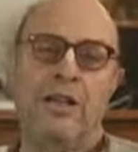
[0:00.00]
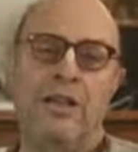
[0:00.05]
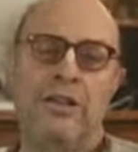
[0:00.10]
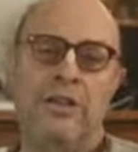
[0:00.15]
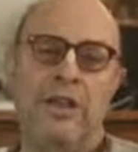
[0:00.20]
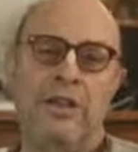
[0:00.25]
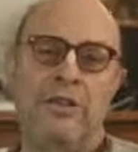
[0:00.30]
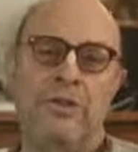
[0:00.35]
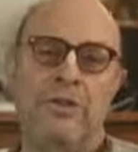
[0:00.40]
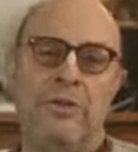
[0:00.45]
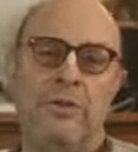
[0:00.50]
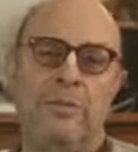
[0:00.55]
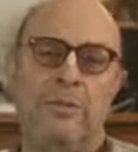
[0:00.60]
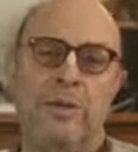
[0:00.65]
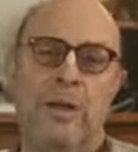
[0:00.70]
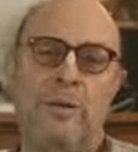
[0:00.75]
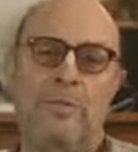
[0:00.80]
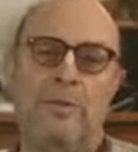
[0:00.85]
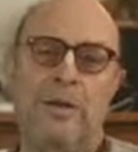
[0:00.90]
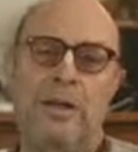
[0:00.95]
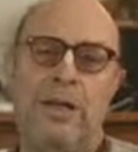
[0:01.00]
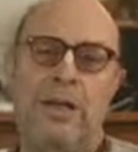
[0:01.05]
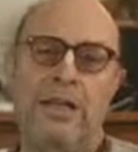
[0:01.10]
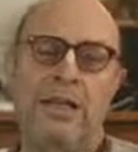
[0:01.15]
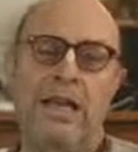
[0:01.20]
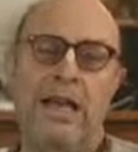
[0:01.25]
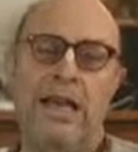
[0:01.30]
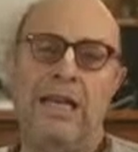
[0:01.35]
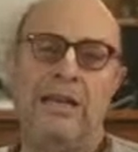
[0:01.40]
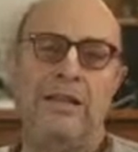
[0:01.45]
He said, Srila
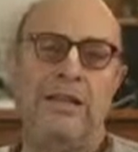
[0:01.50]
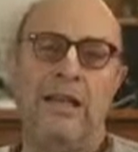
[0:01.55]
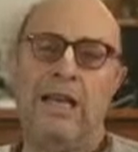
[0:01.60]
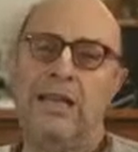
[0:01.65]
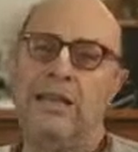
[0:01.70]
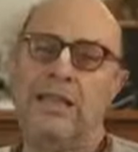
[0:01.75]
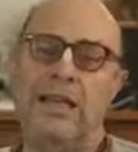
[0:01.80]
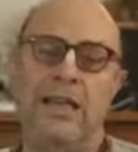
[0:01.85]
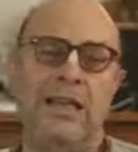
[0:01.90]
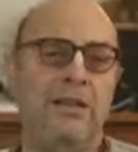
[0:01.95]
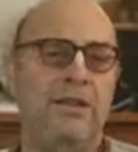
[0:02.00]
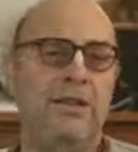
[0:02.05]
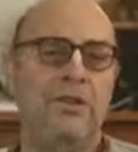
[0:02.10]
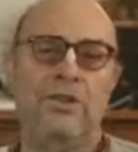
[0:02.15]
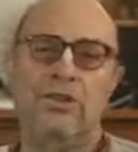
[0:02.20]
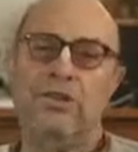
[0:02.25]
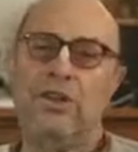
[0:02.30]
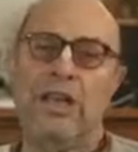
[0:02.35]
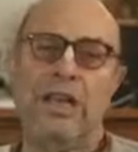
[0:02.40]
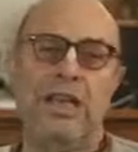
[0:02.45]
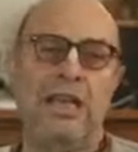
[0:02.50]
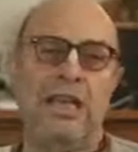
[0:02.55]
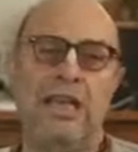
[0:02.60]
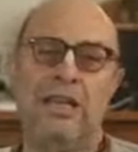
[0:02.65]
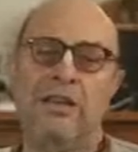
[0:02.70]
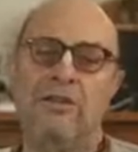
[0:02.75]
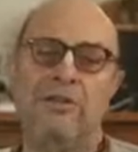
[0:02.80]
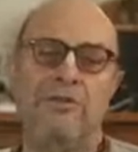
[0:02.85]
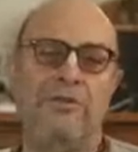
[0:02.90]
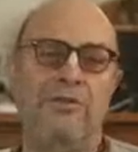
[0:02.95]
Prabhupada, I can't stay
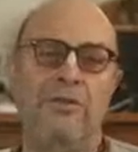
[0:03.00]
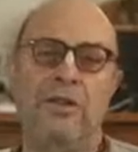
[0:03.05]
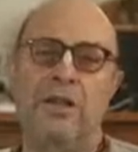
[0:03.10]
here